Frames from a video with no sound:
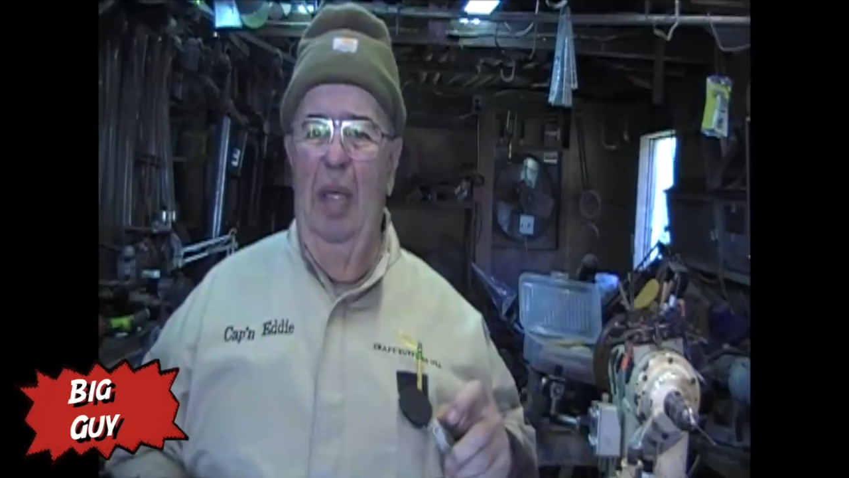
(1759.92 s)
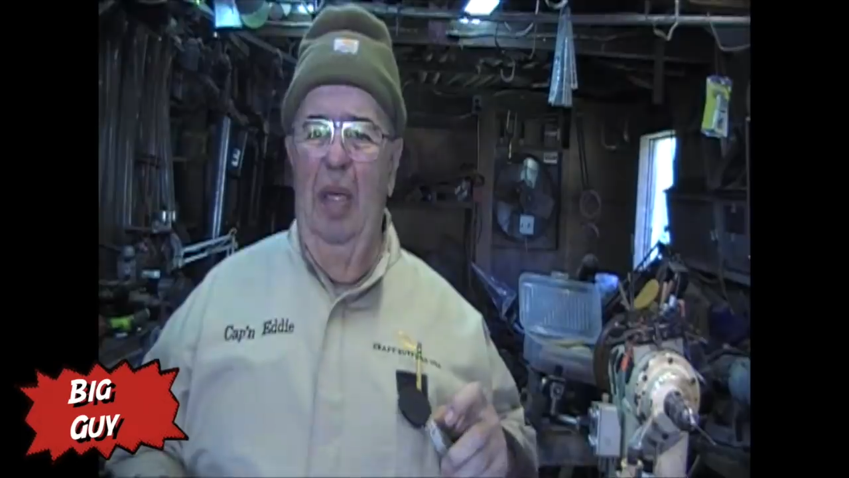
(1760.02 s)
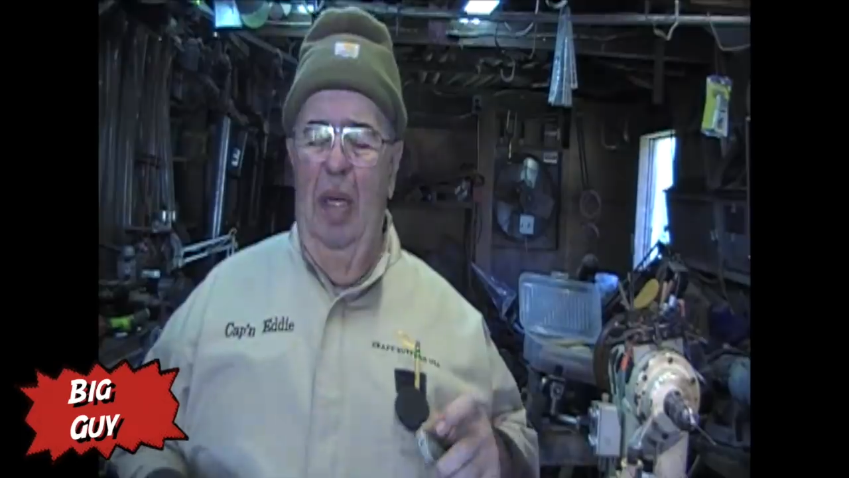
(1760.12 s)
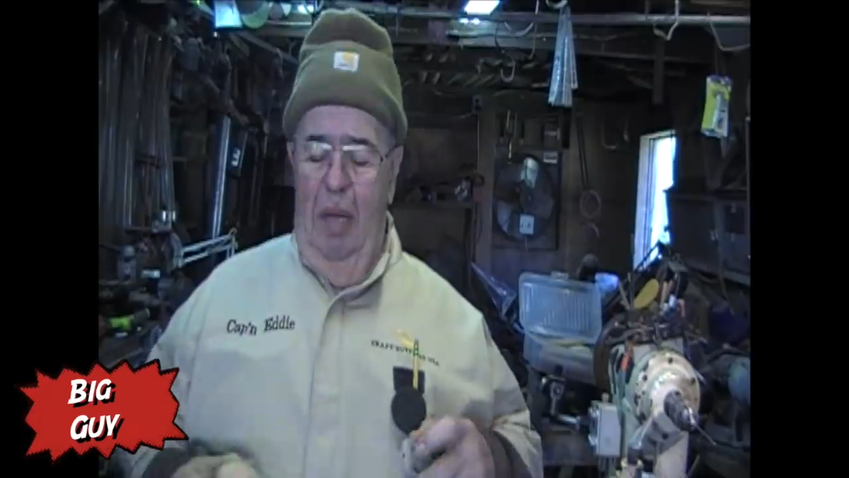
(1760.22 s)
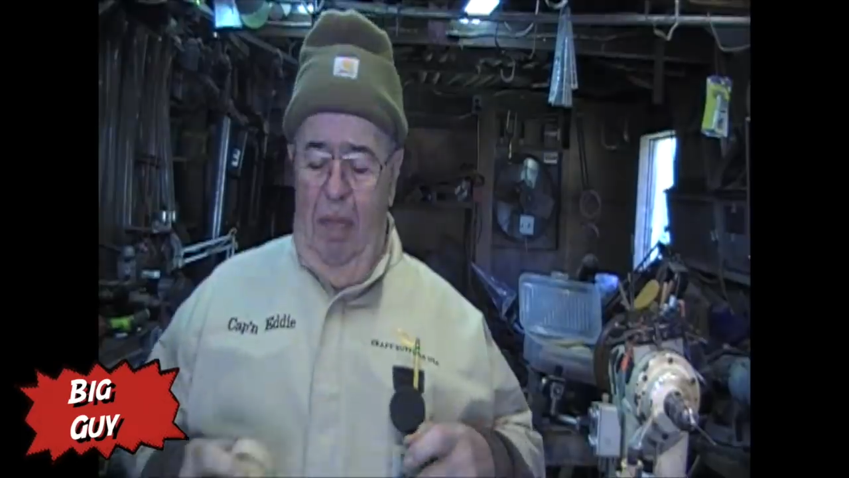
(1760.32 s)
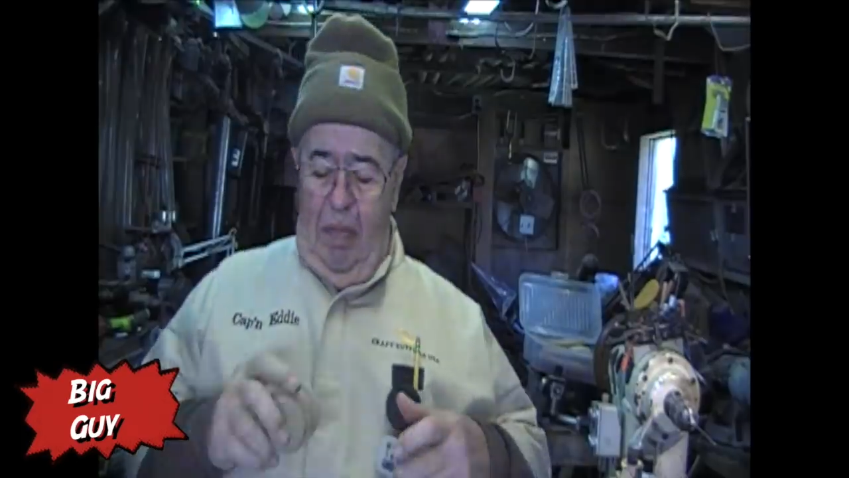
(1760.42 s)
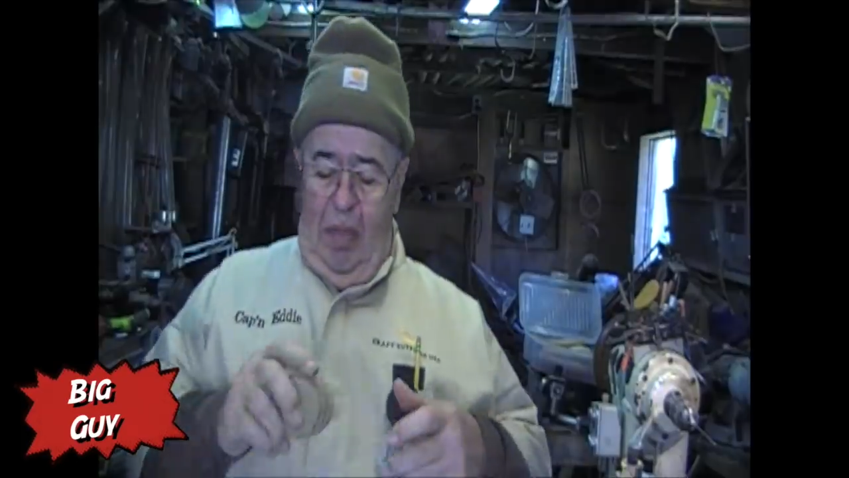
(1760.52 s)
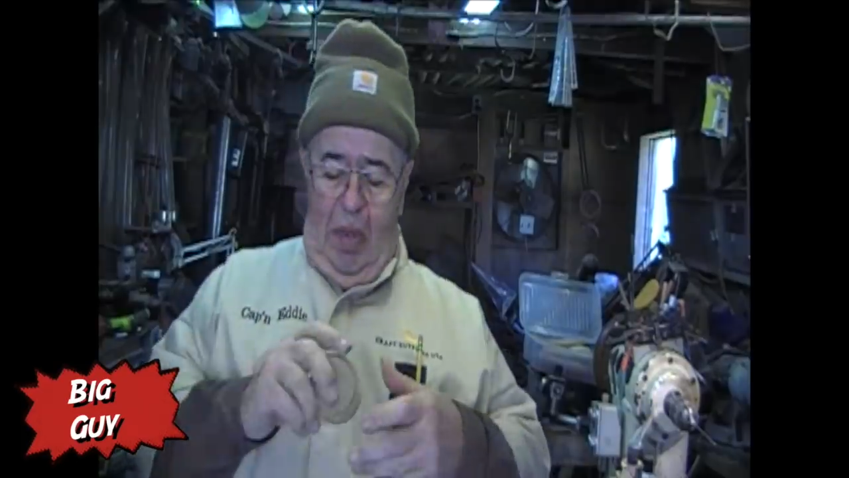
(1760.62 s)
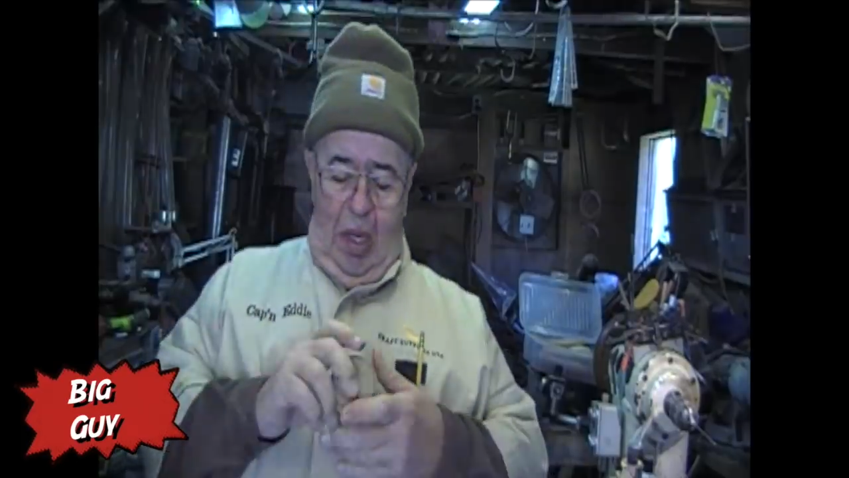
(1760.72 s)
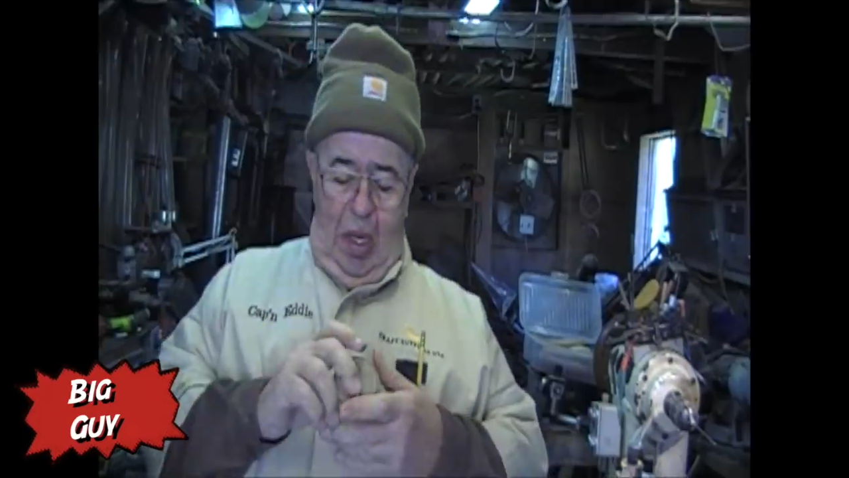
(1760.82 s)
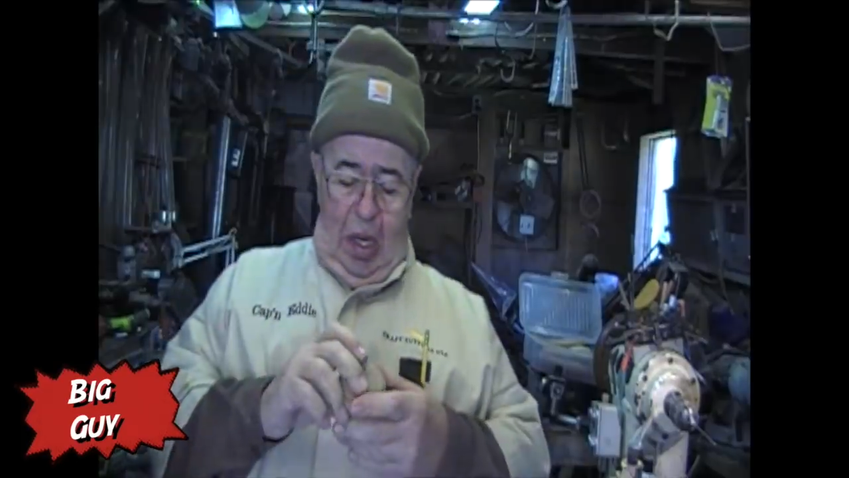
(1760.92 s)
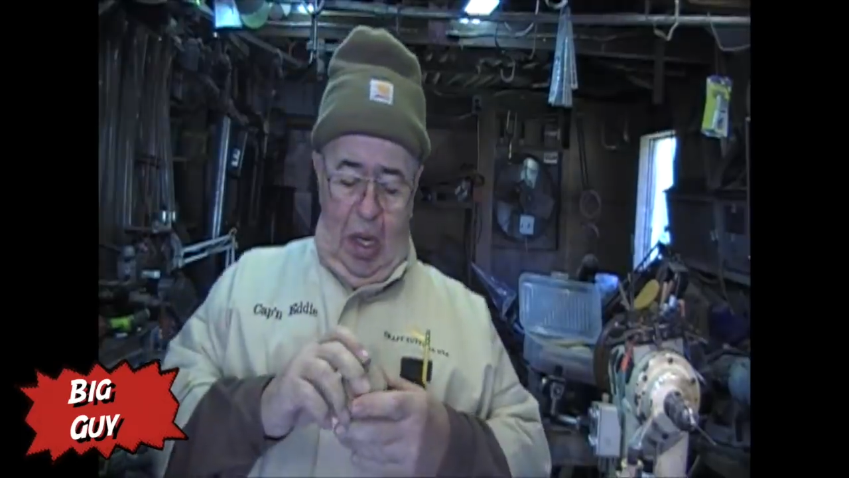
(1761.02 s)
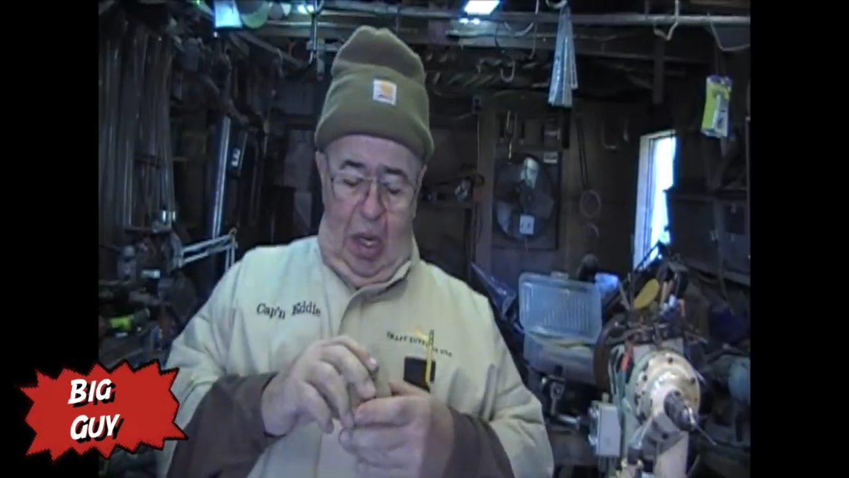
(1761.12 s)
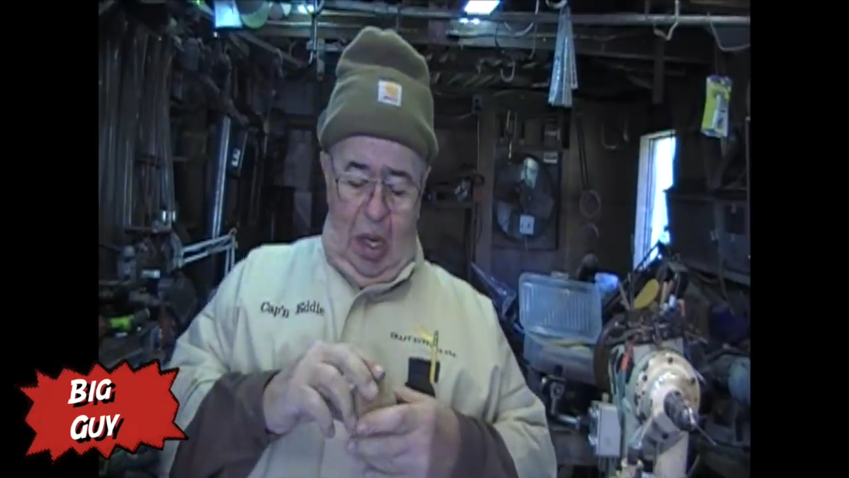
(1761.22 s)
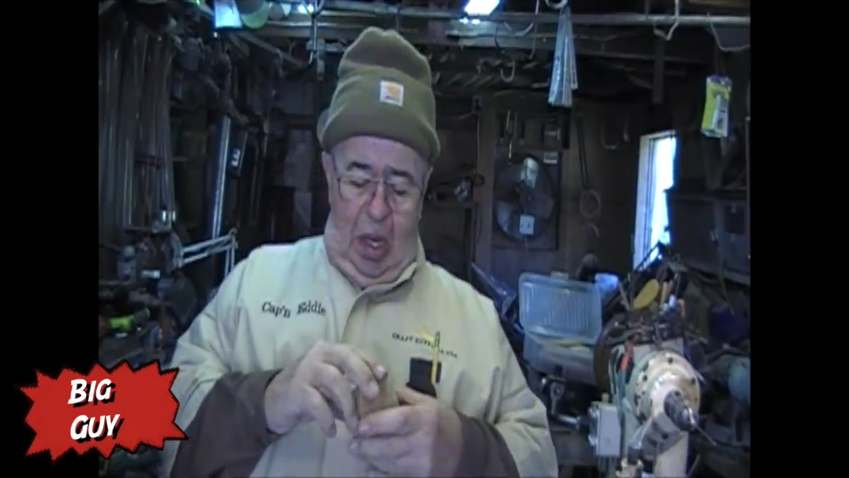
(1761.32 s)

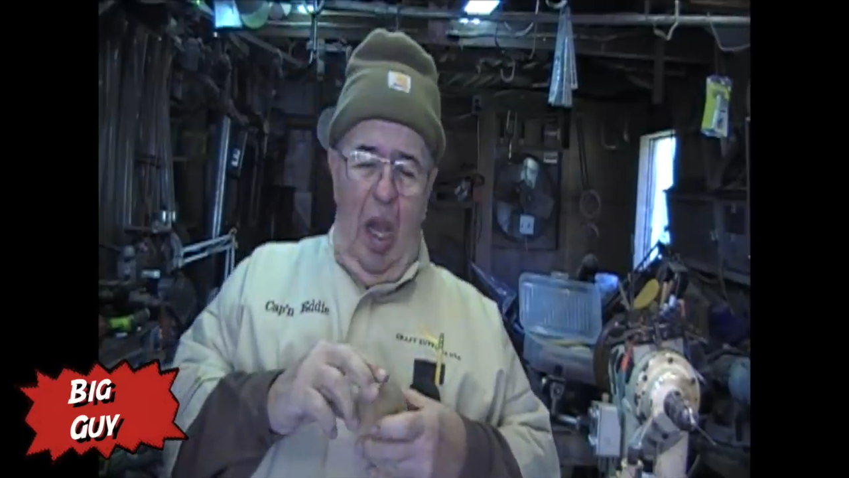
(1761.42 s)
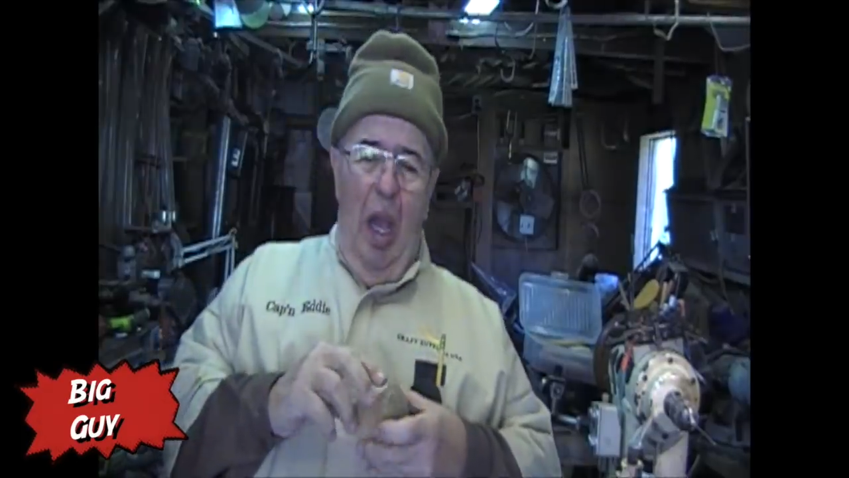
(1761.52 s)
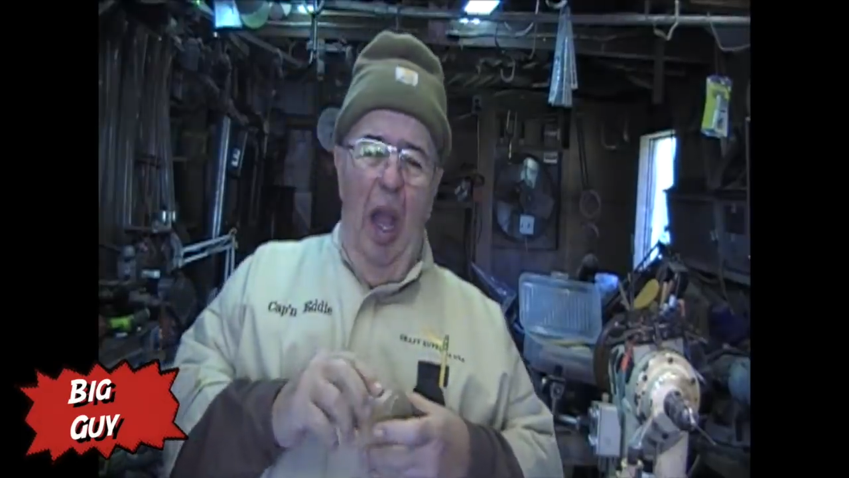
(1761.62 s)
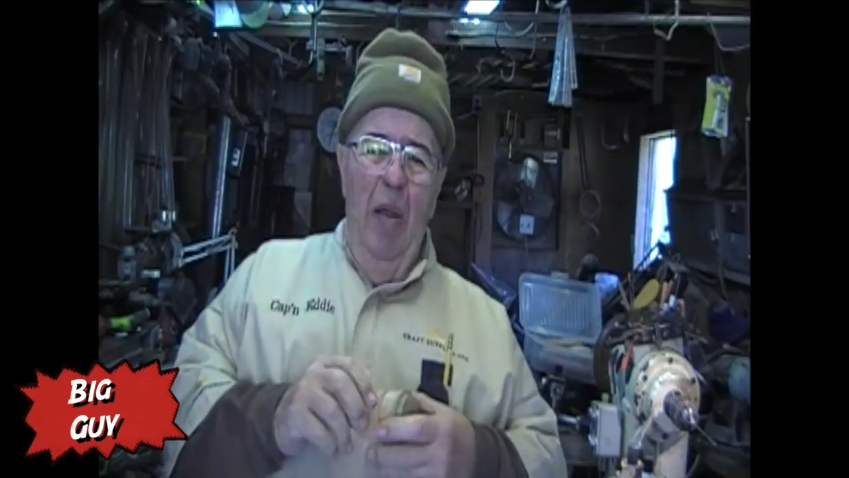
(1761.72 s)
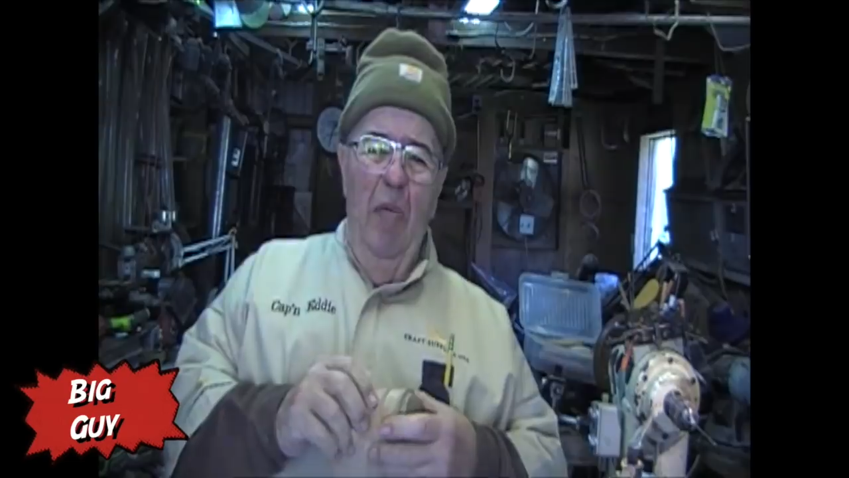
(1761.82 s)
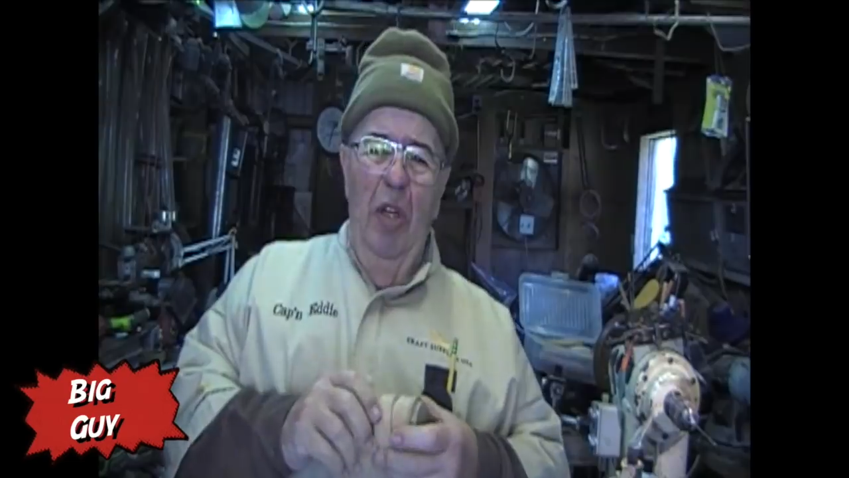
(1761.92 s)
Hey,